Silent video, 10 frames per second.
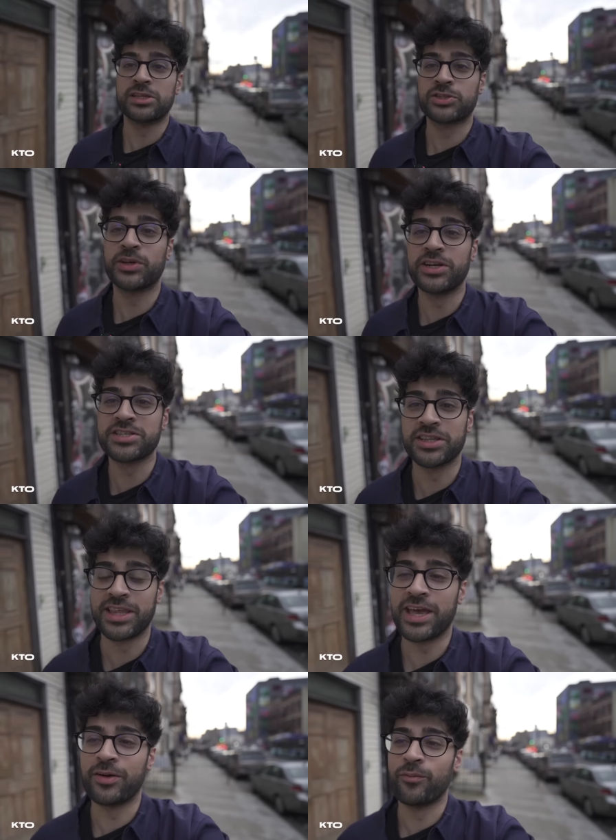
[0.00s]
But so here's the
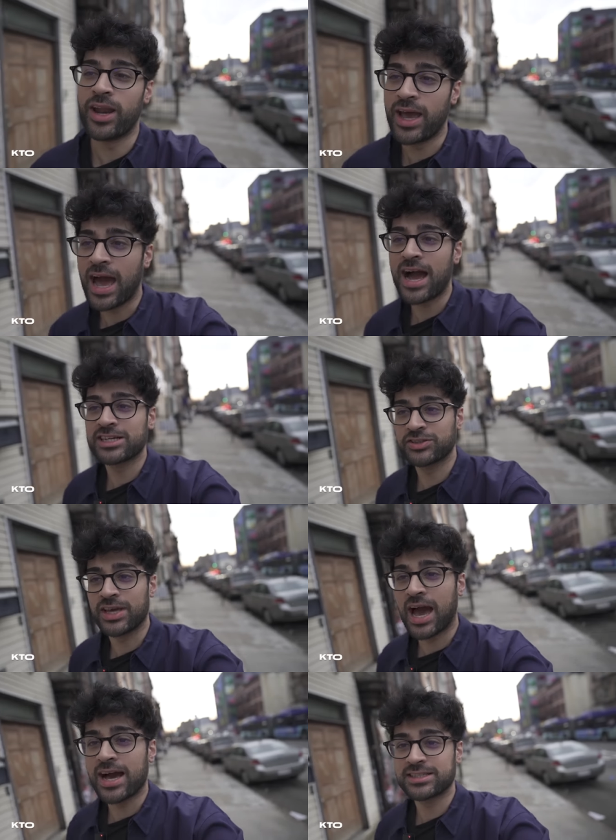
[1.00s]
thing, when I actually
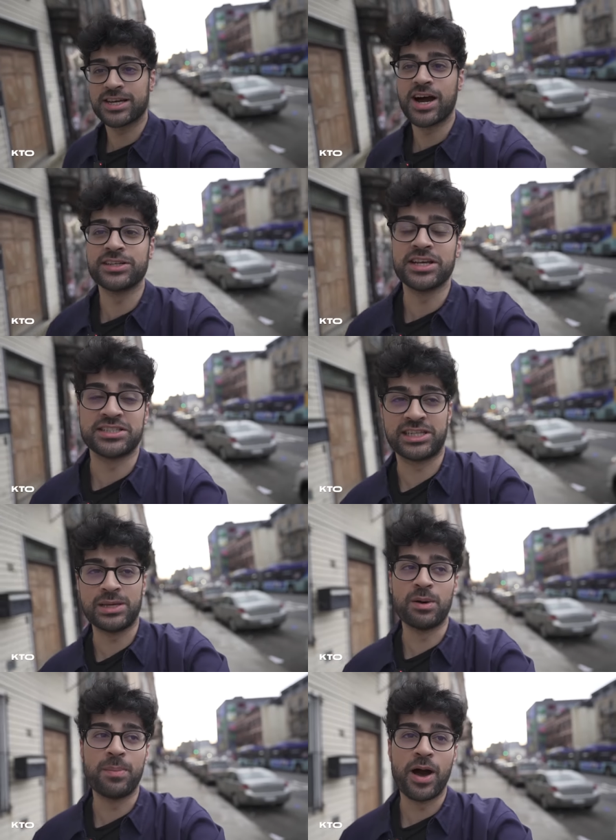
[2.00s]
asked Kanye's
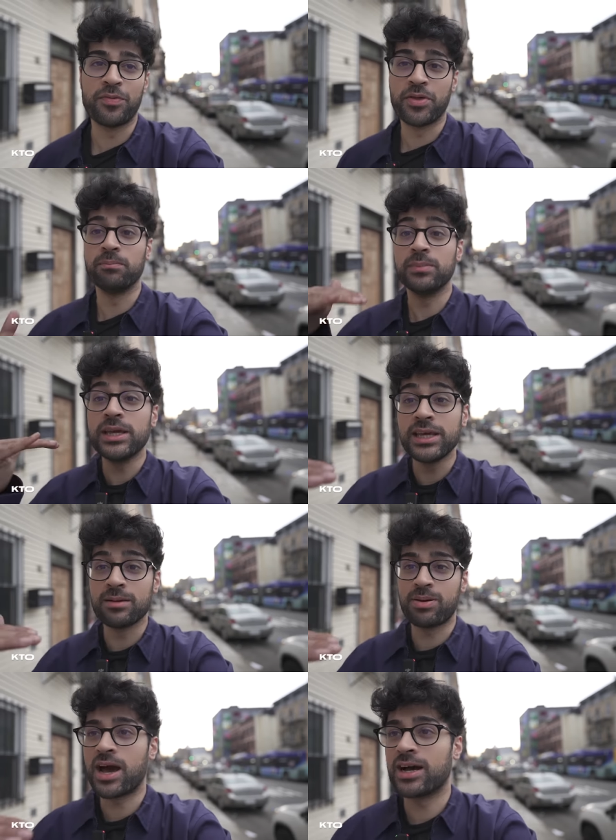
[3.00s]
team about the media
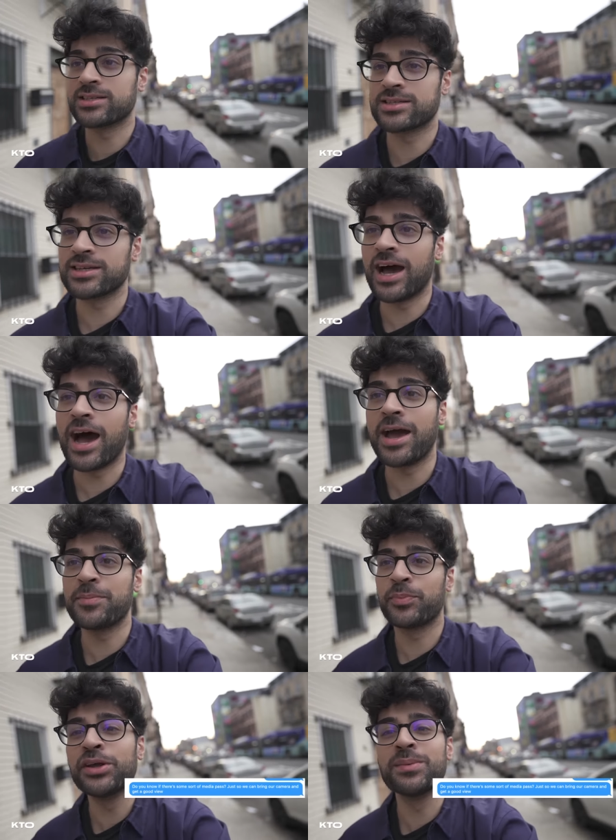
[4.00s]
pass, I
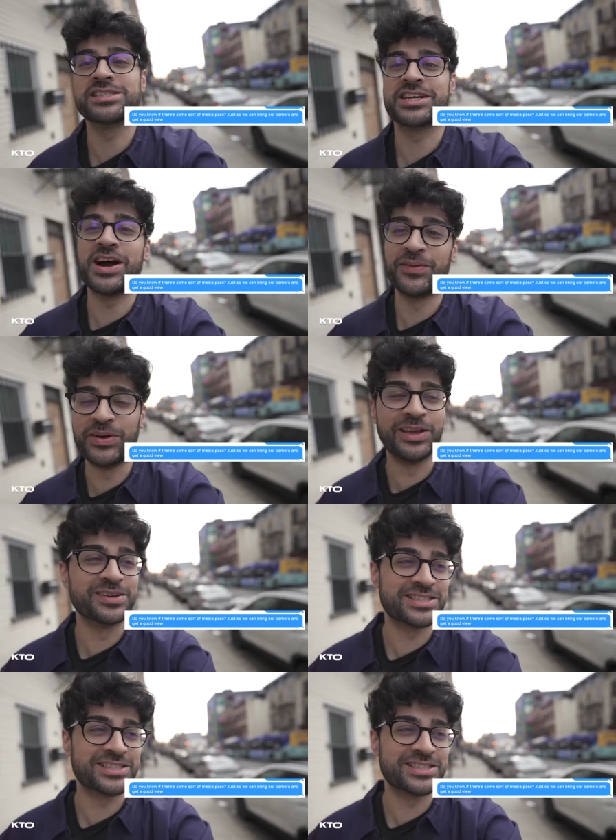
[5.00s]
pretty much got radio